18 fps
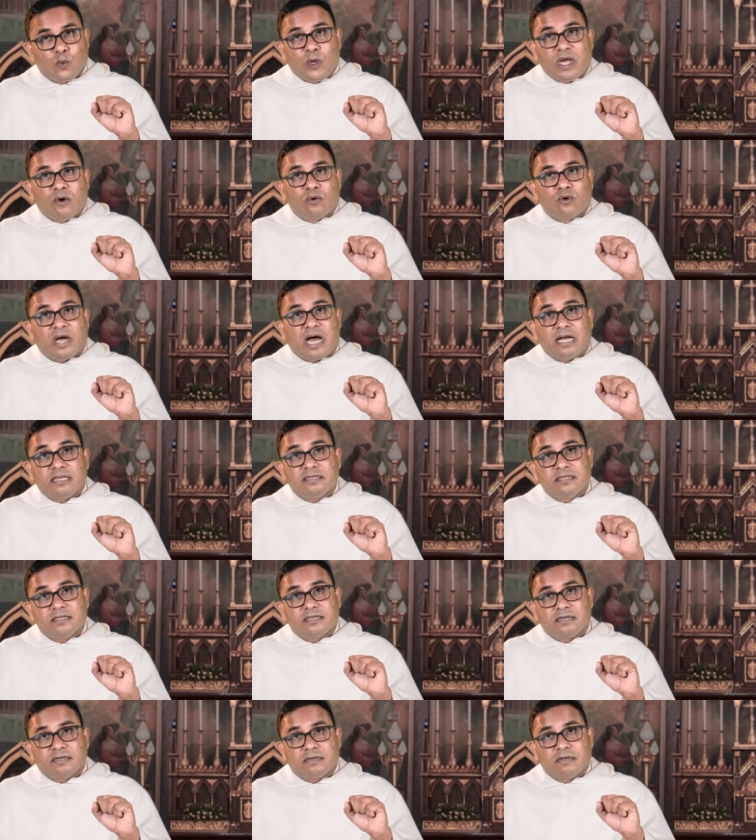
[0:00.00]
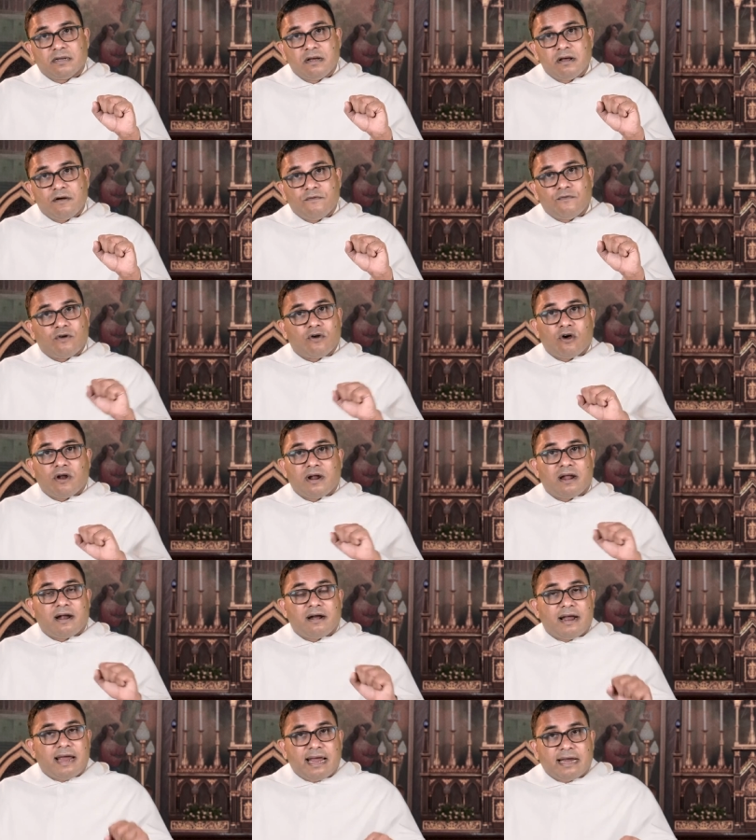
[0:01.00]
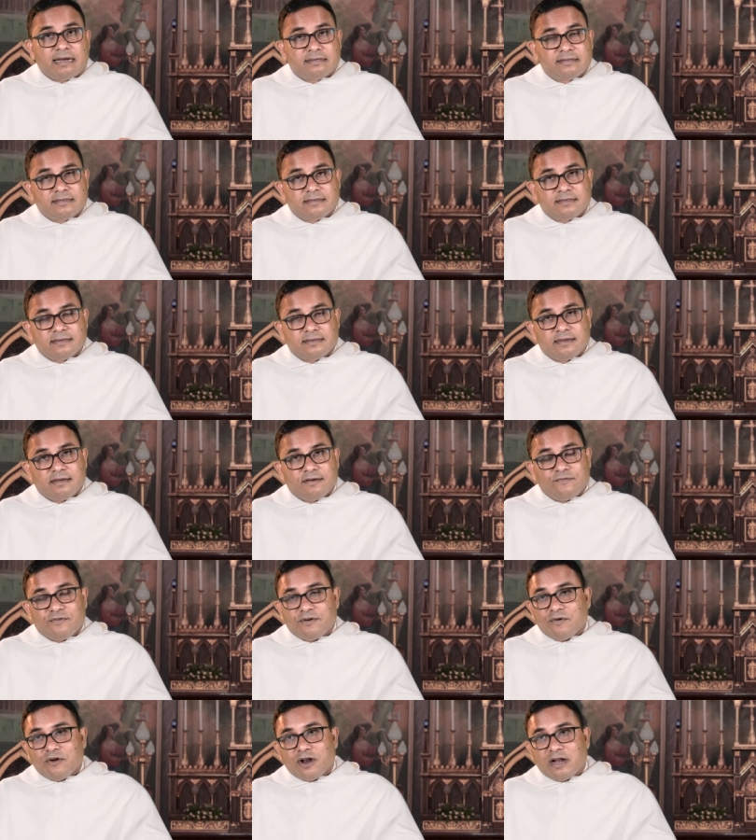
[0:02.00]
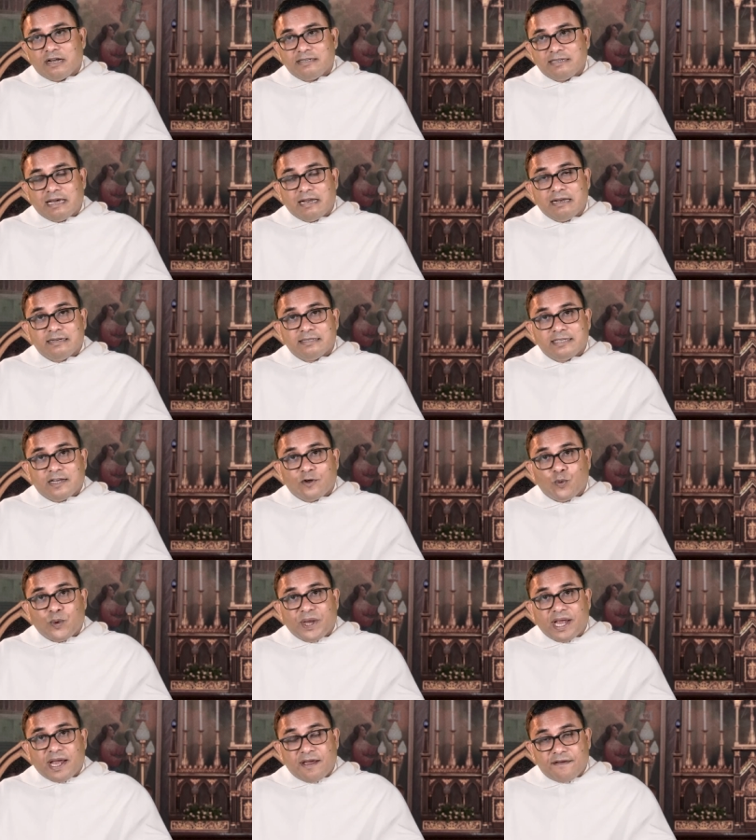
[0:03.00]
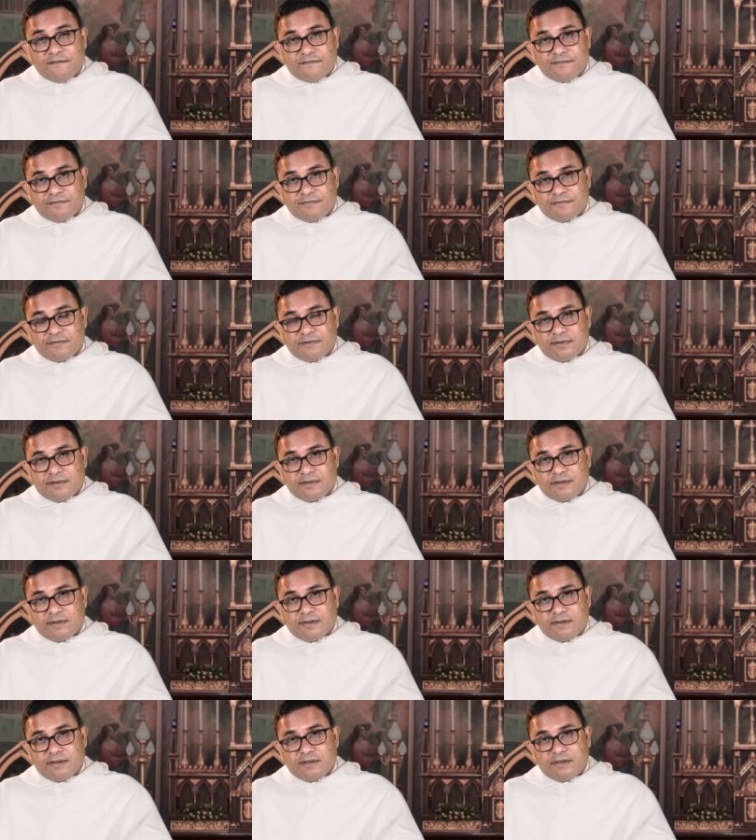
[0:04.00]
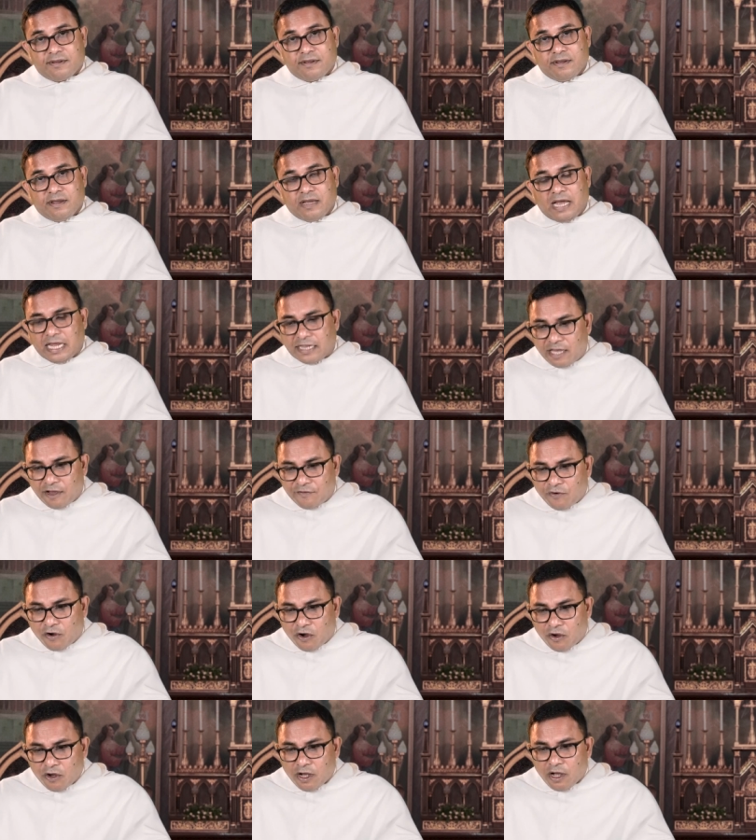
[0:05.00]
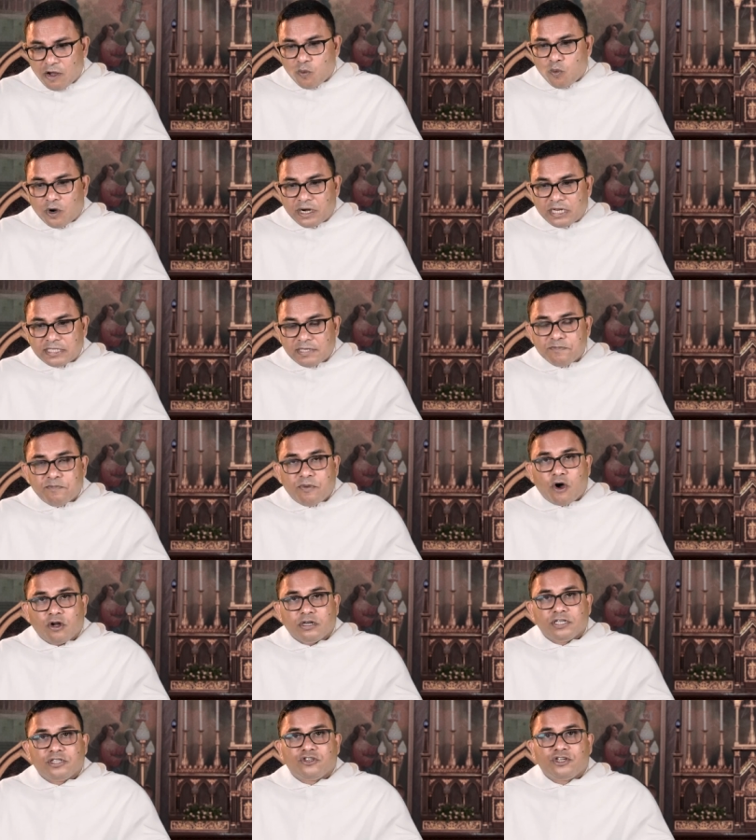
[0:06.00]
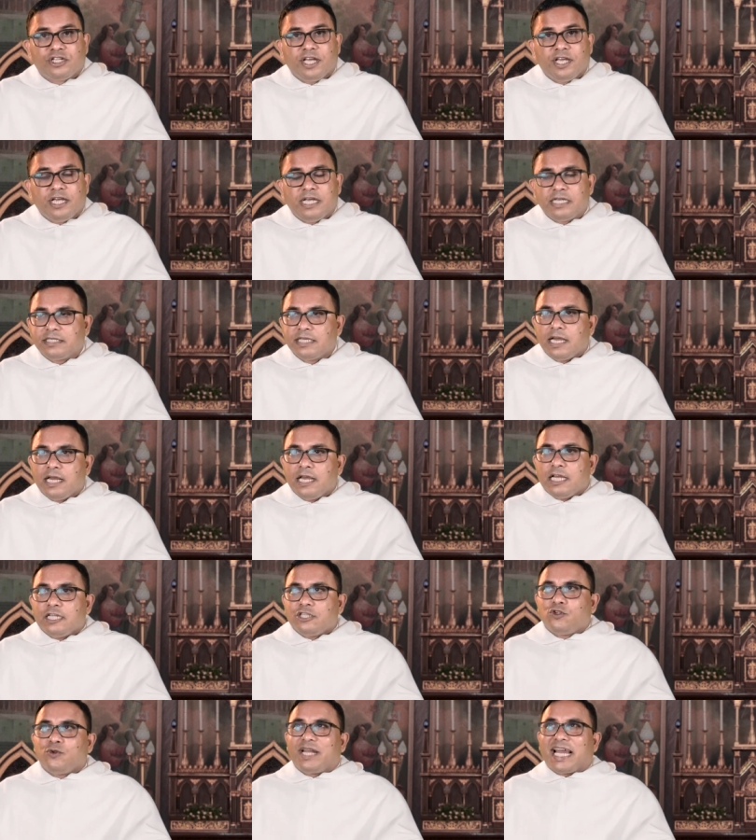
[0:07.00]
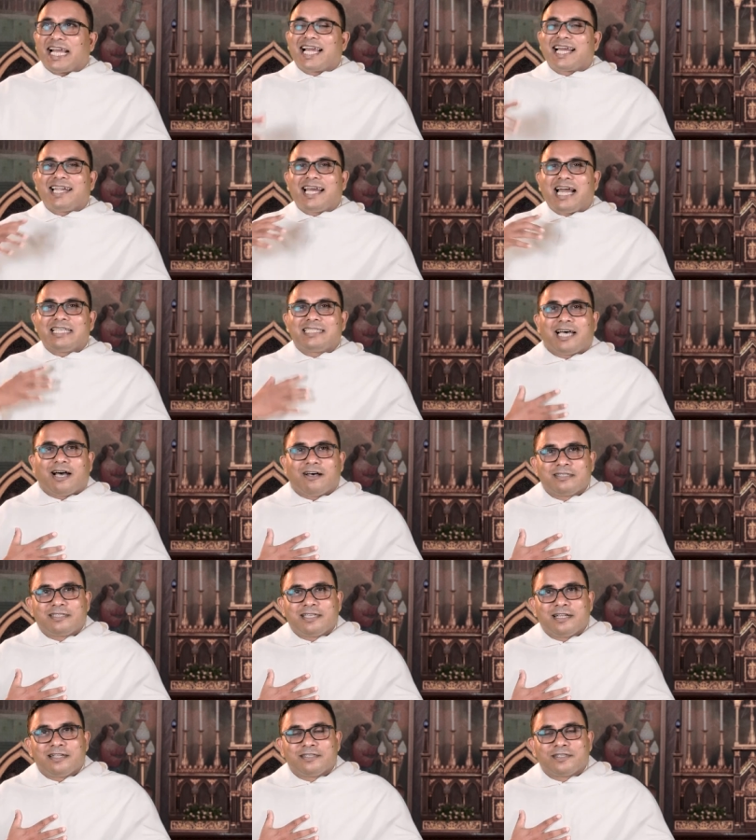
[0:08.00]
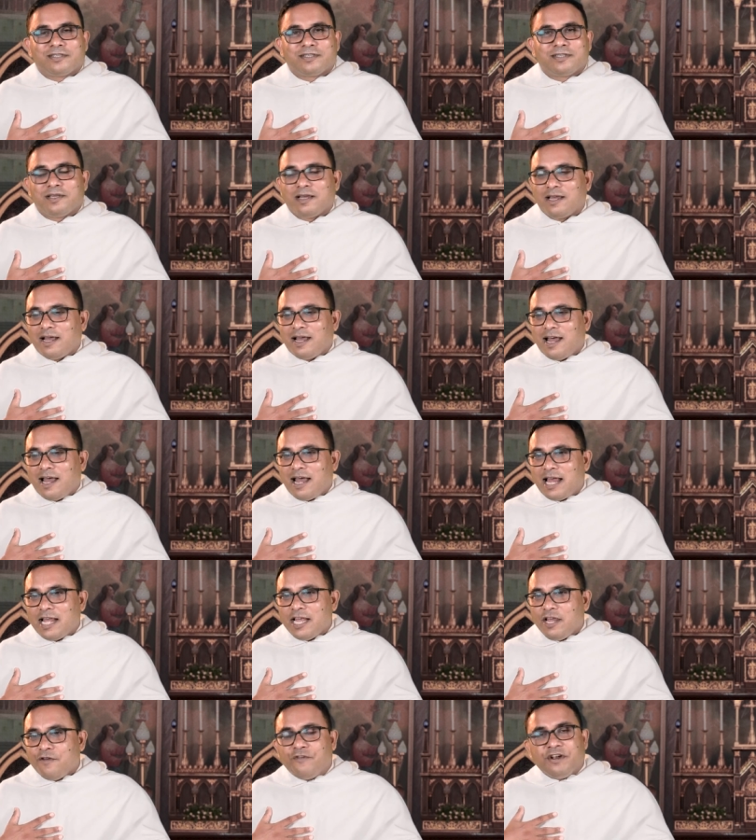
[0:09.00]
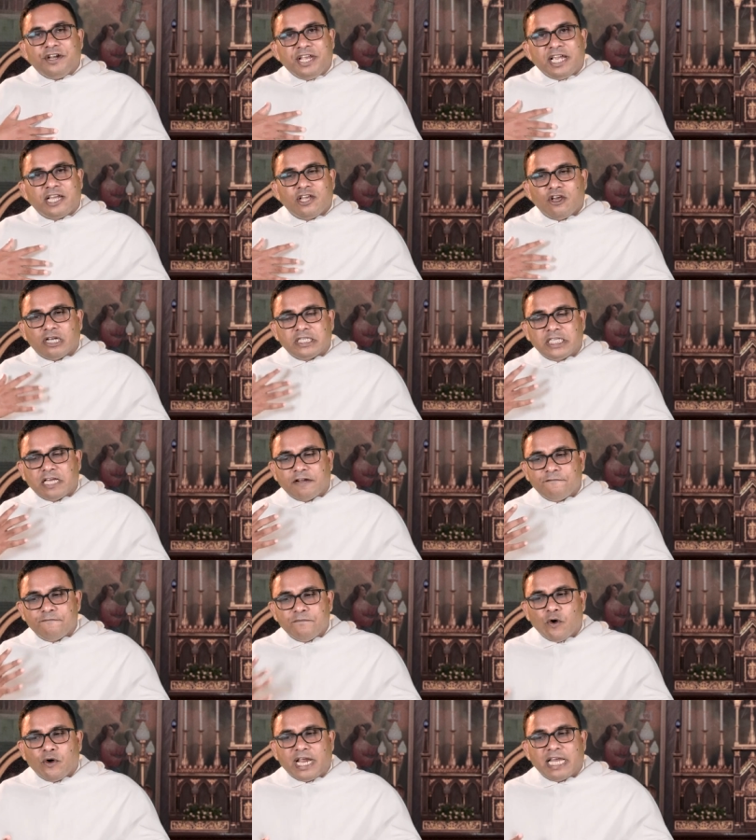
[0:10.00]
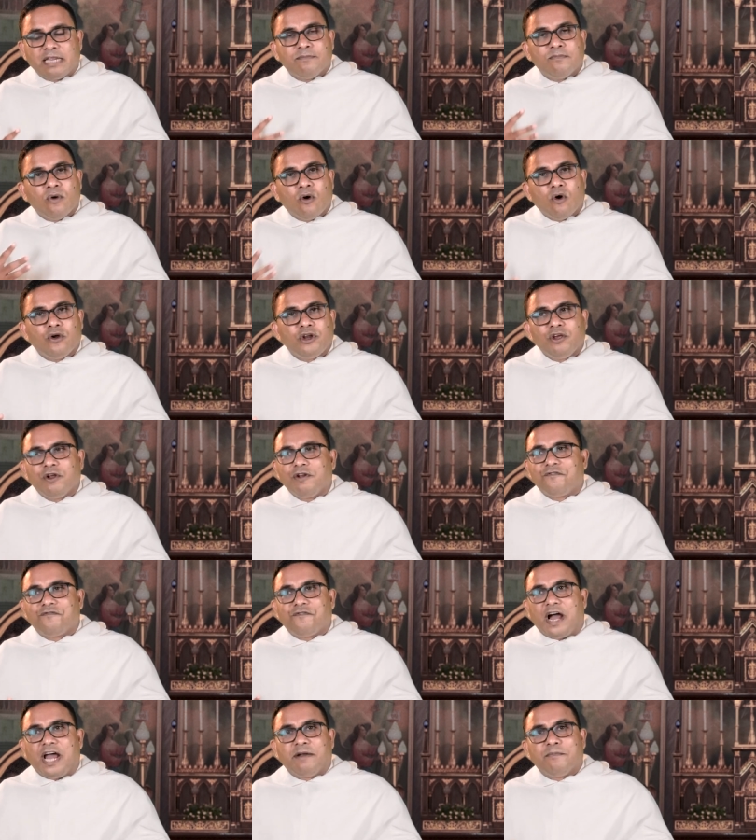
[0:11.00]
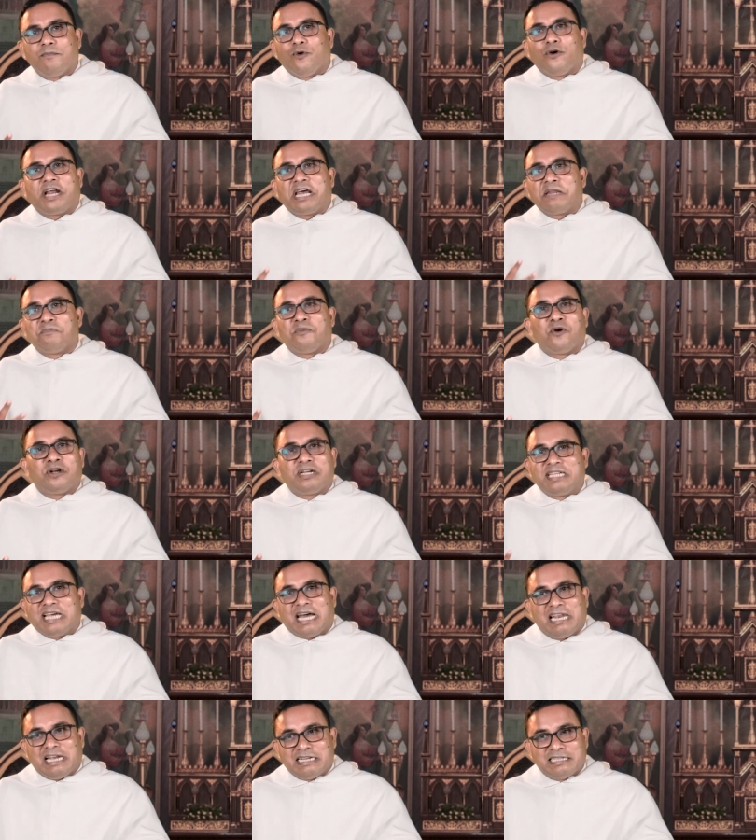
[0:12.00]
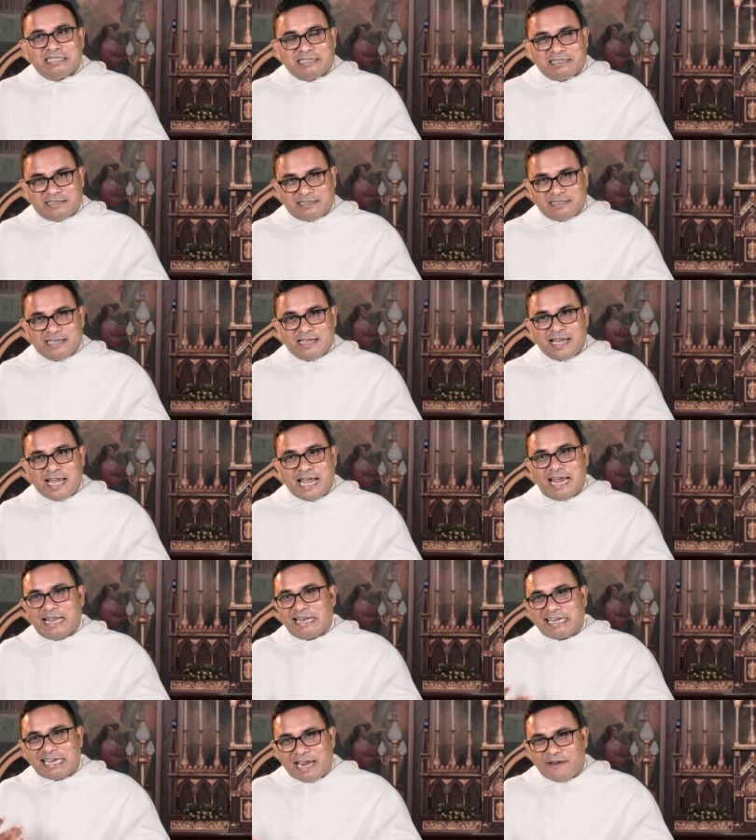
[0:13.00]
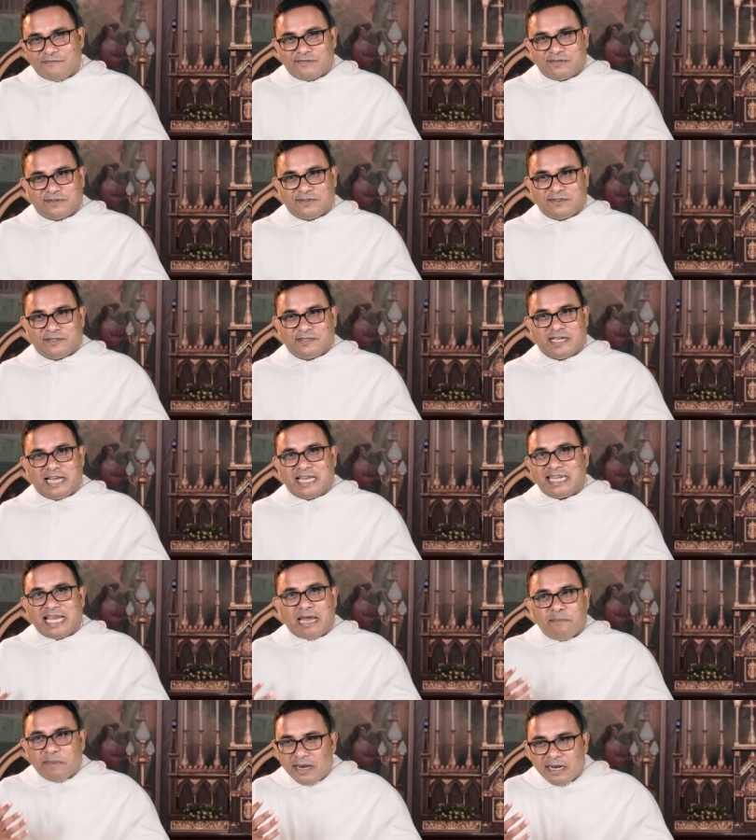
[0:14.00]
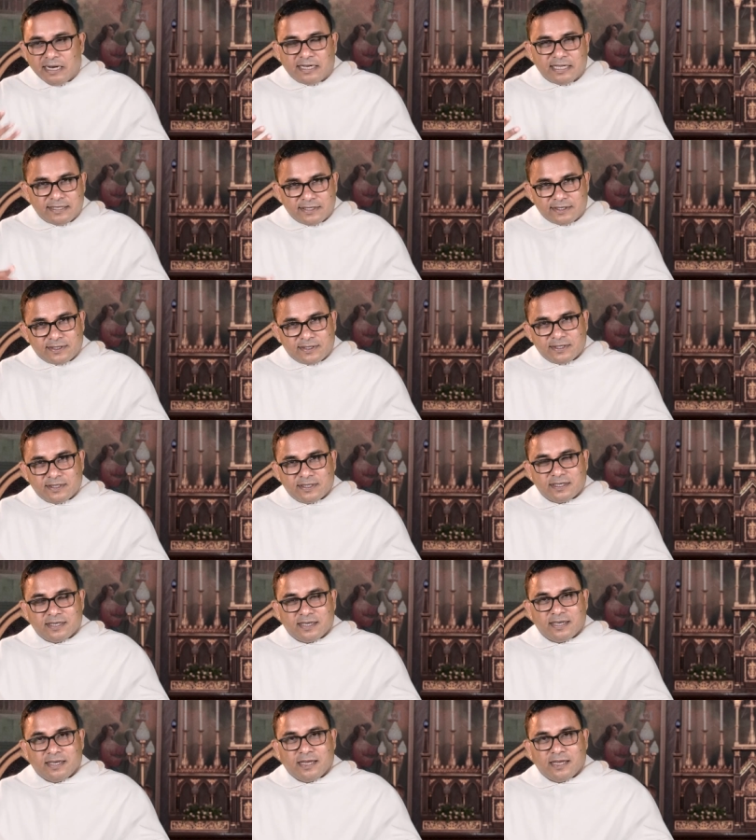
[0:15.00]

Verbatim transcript: We have to answer for all our acts, for all our talents that we have. And therefore, what is important today is to recognize ourselves. If you dig yourself more and more, you will find more and more talents and gifts and abilities.